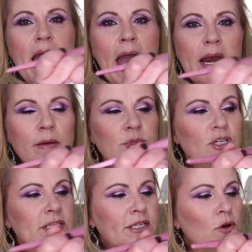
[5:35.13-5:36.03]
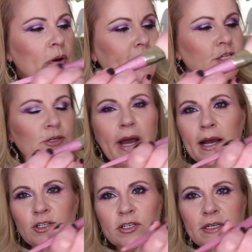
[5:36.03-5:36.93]
And I'm just going to
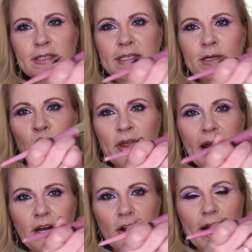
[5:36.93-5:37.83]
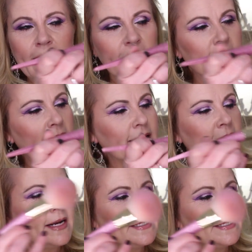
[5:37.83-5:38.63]
actually stipple that in your hand like that.